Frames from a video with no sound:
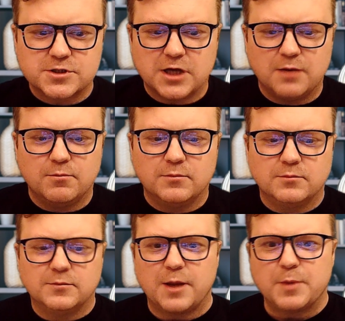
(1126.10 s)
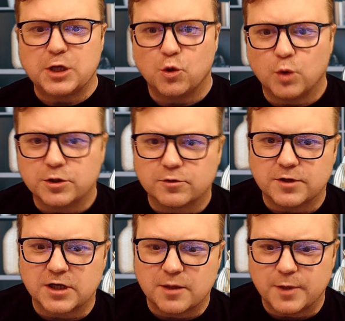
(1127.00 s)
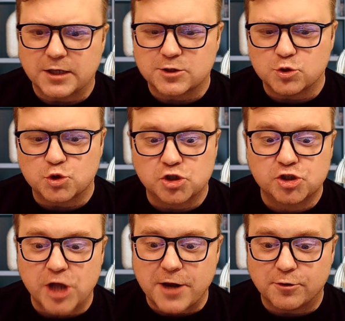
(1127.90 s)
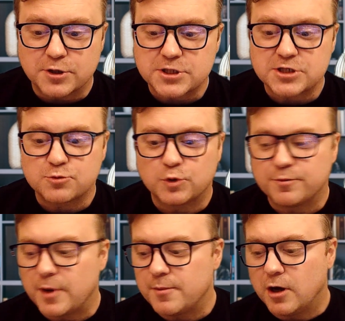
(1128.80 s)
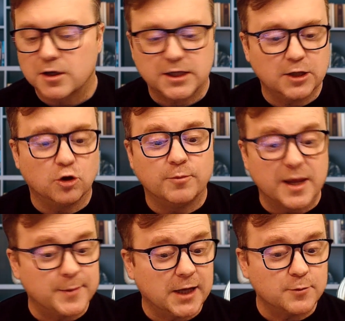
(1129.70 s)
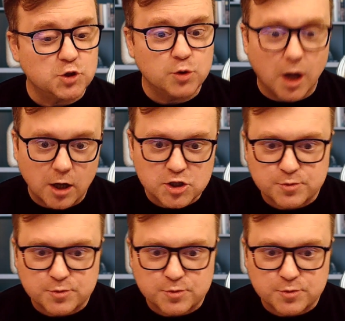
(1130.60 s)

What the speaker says: Let me know what you think. Am I too generous with my marking, or maybe I'm too harsh?